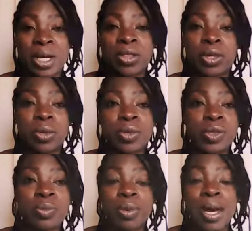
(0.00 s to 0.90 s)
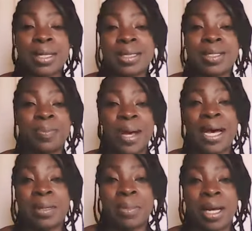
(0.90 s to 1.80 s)
Those who practice
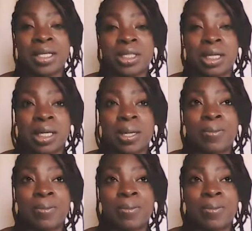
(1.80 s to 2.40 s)
bad magic,